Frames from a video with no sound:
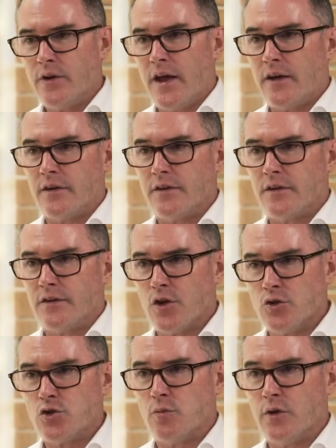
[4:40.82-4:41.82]
at
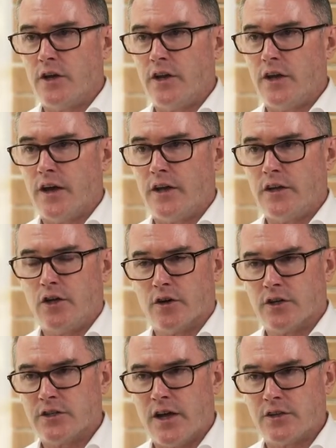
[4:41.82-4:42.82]
social media, you've got
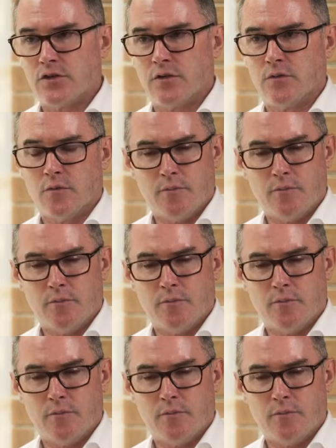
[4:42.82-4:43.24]
a touch of